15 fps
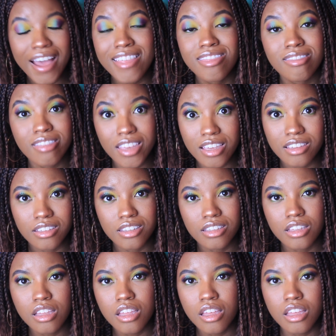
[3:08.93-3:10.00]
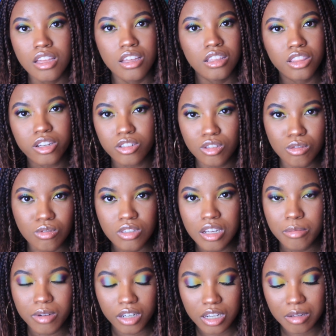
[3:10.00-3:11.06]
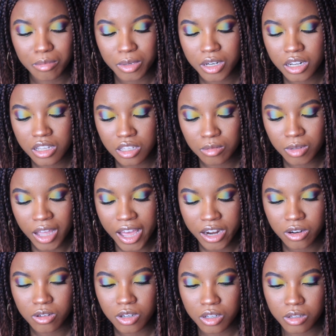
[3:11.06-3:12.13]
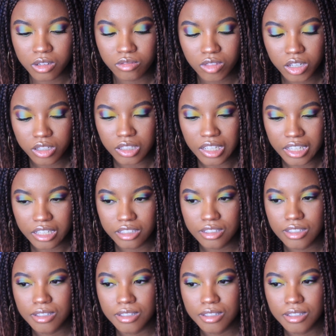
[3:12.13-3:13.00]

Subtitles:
I think they're two separate companies, but I don't know if they're like,